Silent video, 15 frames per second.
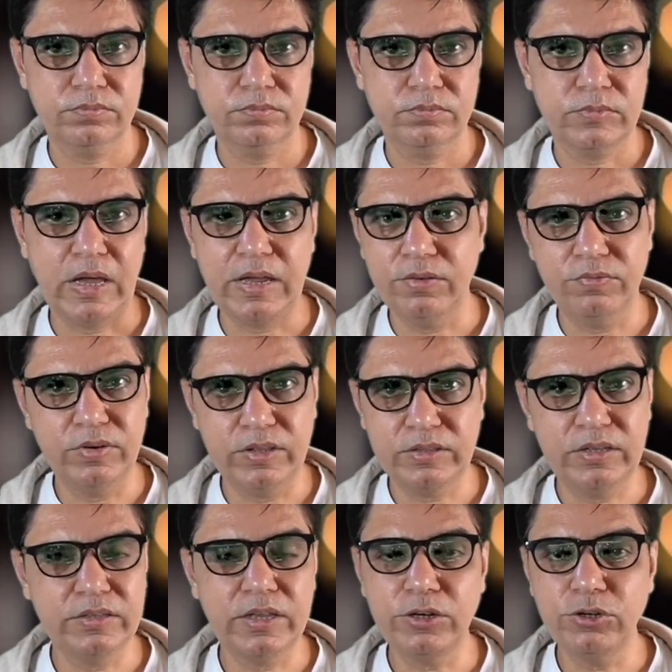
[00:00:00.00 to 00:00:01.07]
And if
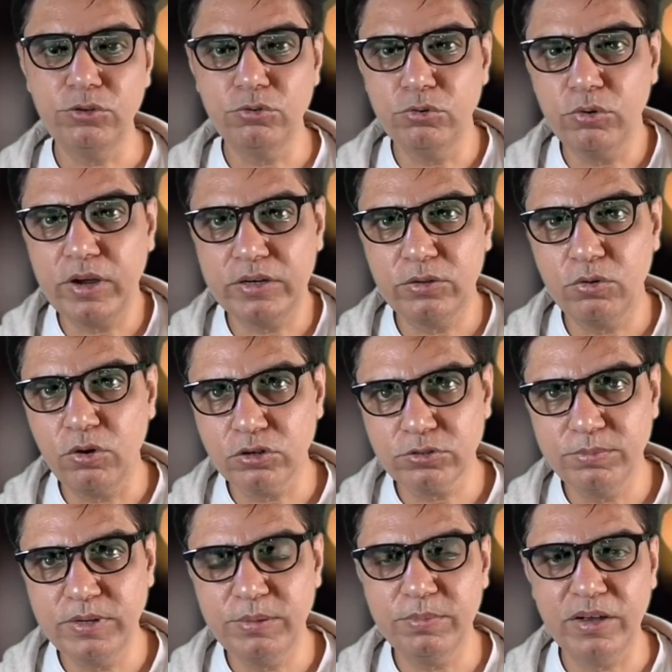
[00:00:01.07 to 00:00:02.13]
nothing, then you look at the cost
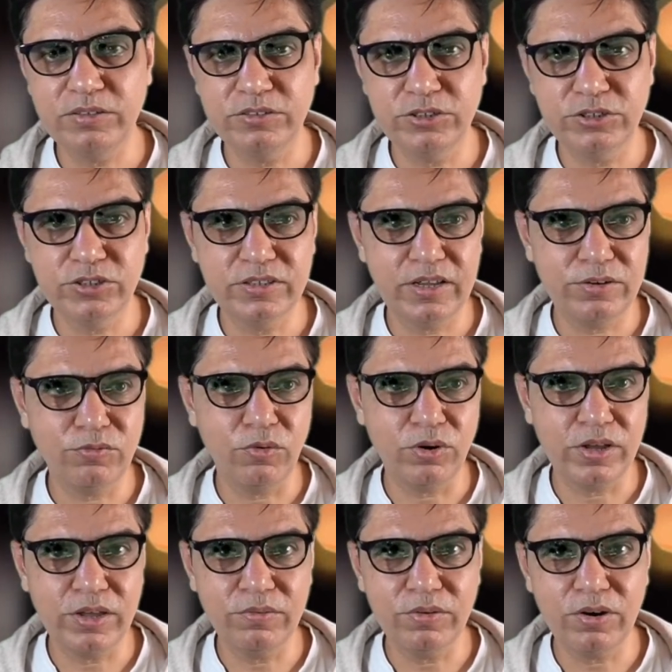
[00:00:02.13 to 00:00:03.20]
minimization, that for
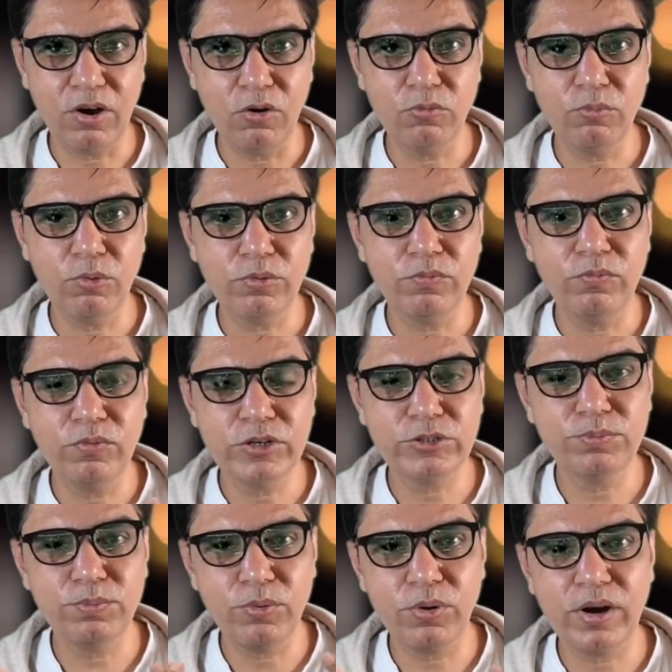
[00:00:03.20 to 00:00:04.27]
given output, which
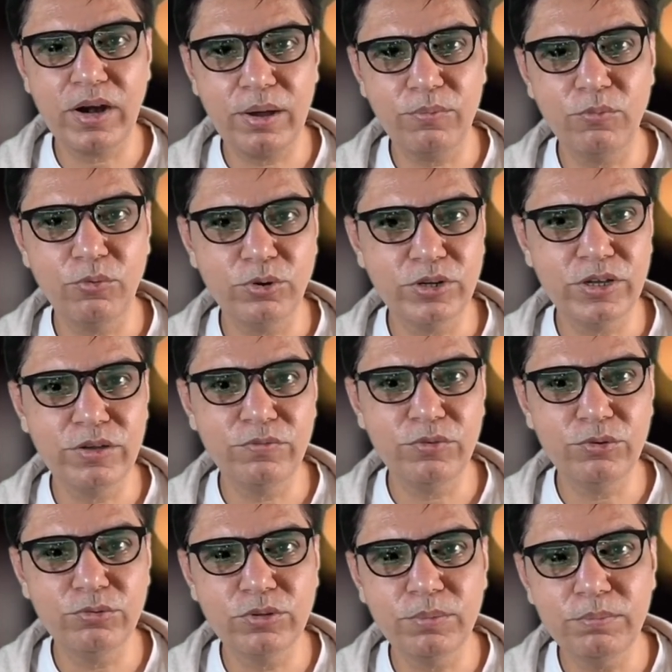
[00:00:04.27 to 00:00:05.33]
program would give
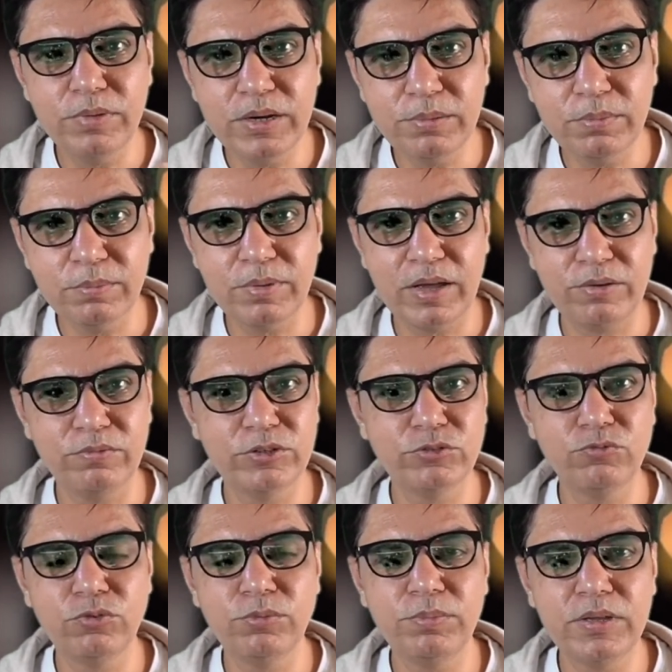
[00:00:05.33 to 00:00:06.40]
you the minimum, like which
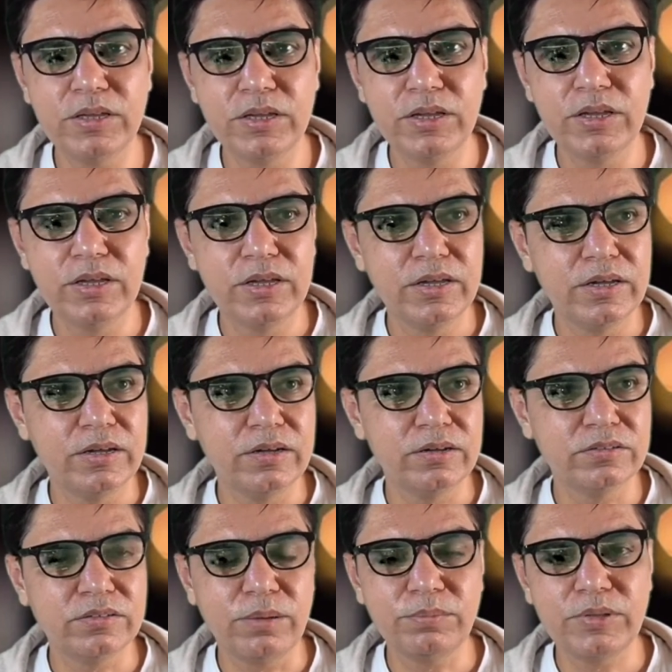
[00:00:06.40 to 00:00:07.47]
would be
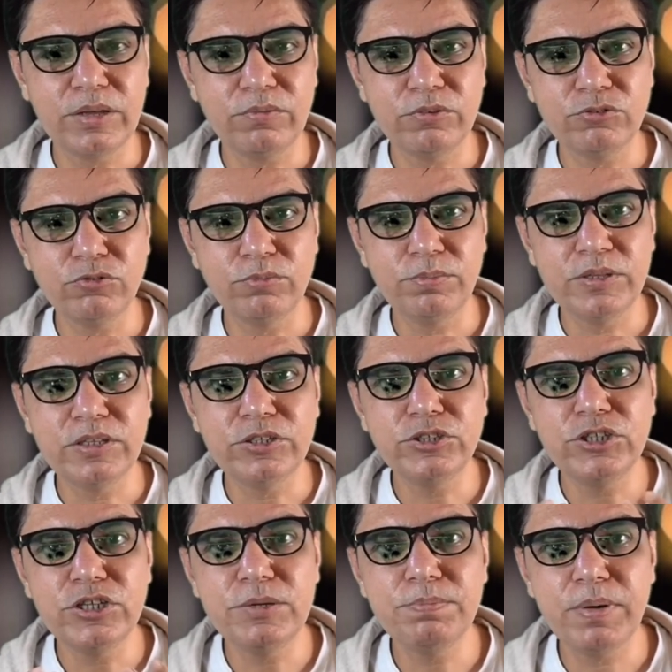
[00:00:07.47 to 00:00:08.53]
something which would be the
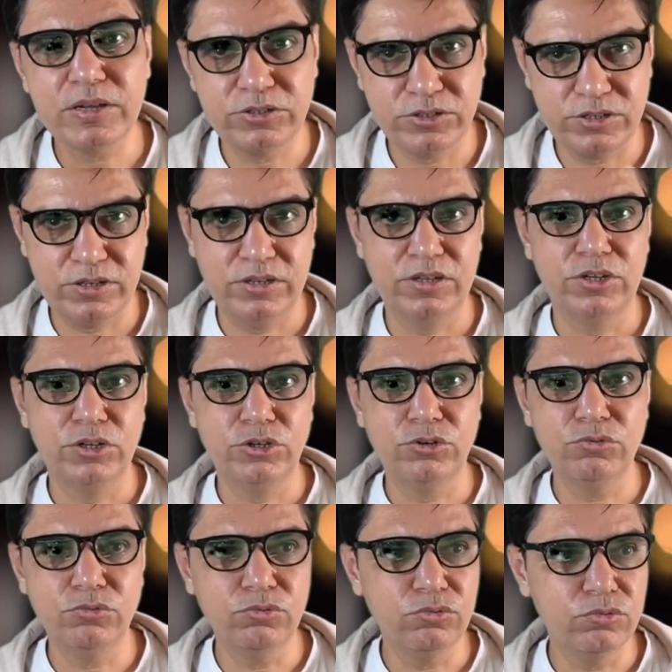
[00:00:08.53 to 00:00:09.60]
cheapest
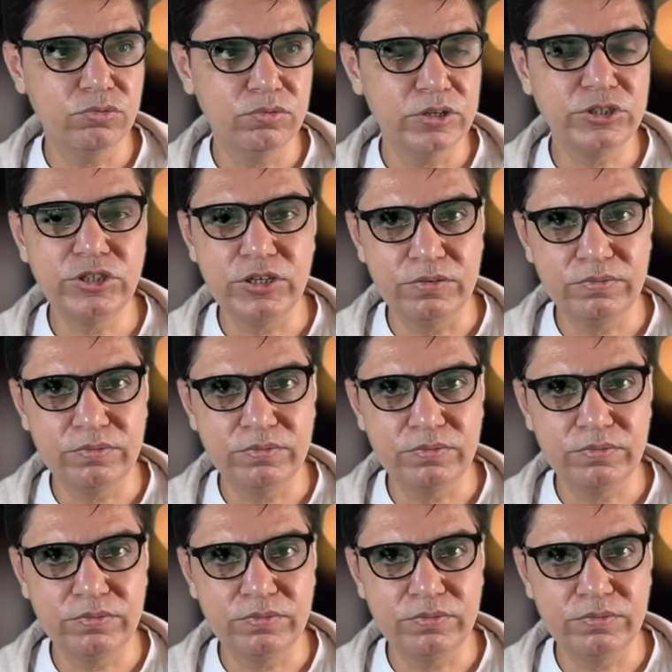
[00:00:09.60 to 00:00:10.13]
to achieve.